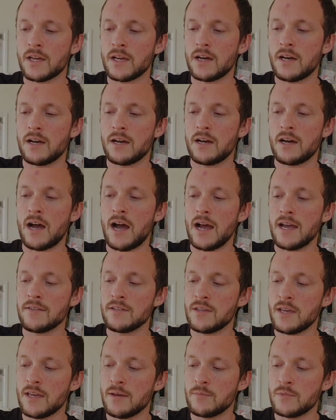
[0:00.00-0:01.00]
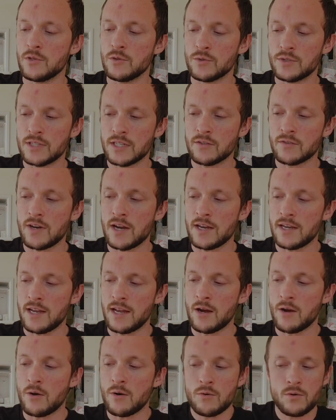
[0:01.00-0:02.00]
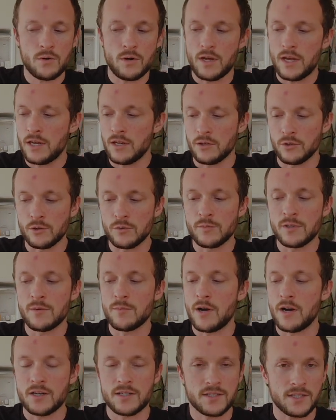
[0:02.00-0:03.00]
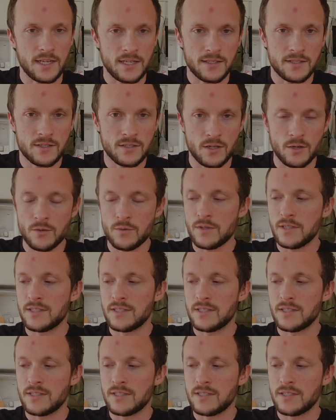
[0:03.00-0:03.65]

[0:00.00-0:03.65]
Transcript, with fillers: Uh, I am using right now an aluminum oxide stone.